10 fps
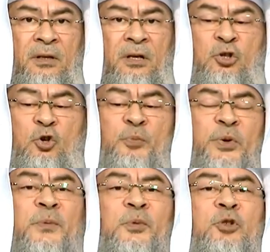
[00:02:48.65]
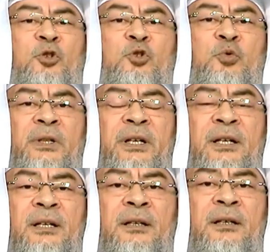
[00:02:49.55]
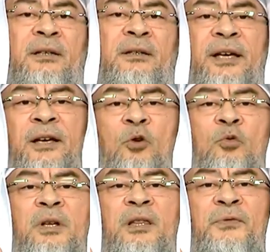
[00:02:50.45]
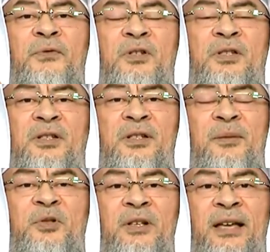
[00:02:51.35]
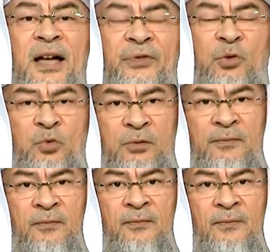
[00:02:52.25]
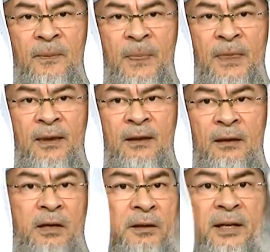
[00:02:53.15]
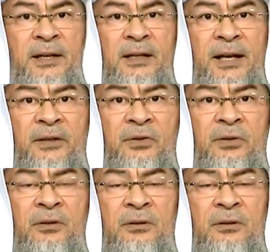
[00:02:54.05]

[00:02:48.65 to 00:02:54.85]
So people usually take only the first description, kafirun, and they neglect